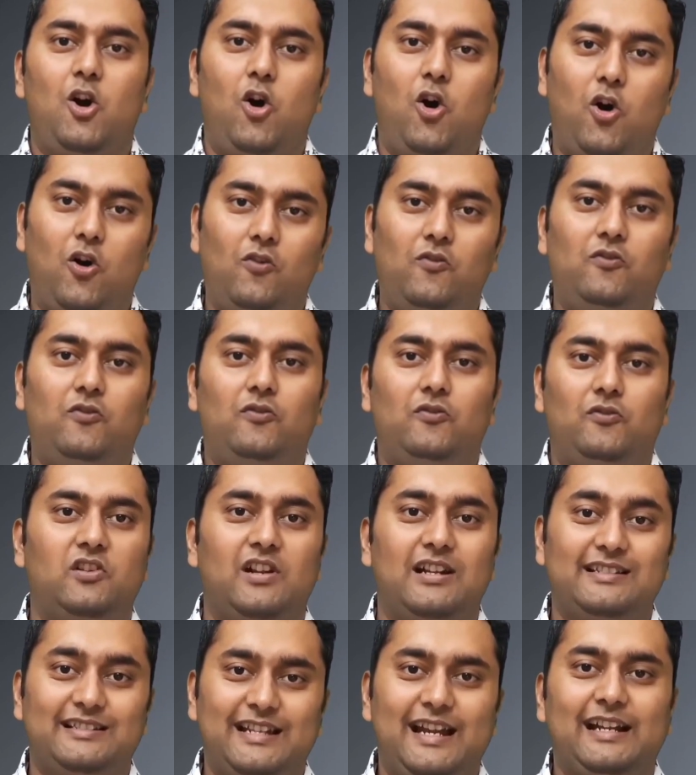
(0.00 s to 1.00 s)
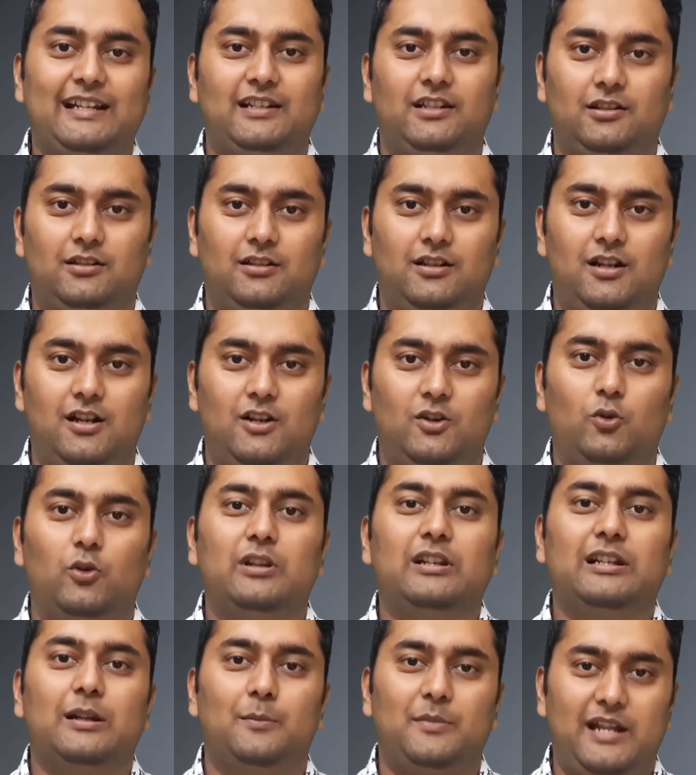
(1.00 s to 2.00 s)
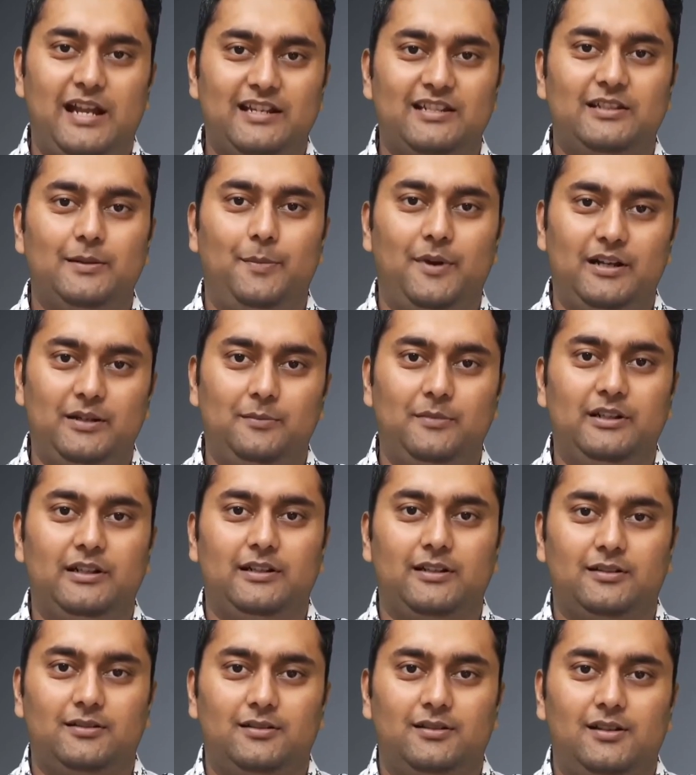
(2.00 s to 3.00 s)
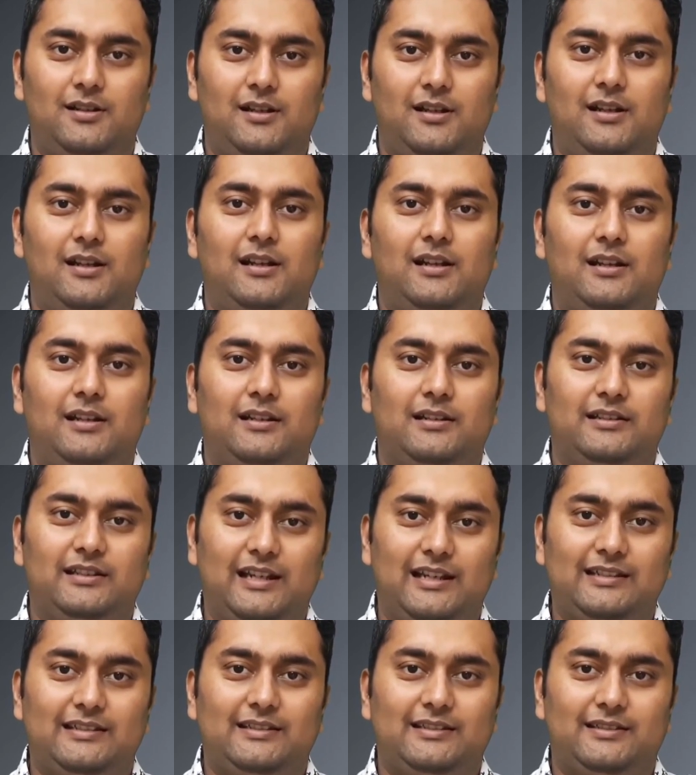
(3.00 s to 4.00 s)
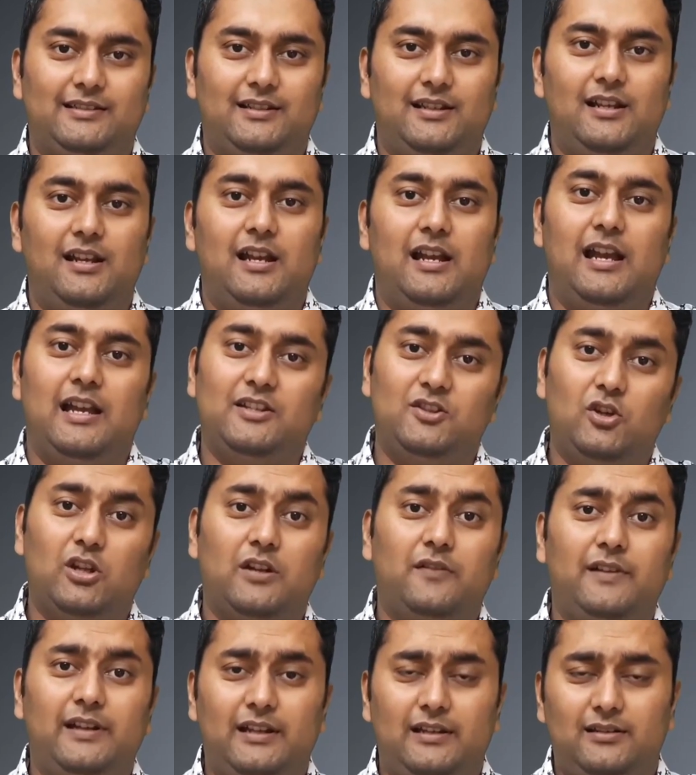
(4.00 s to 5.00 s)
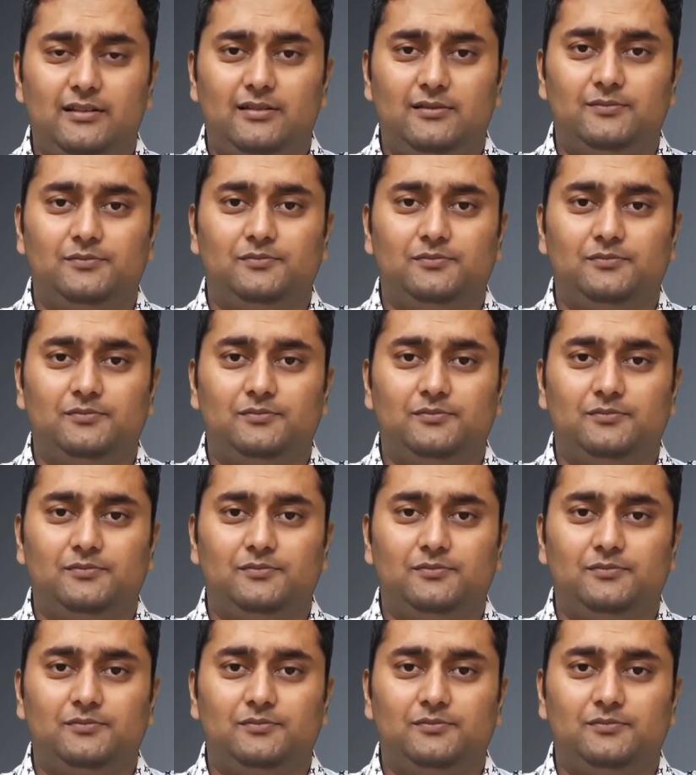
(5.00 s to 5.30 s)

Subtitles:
of transactor to Income Tax Department. Yes, as you are aware,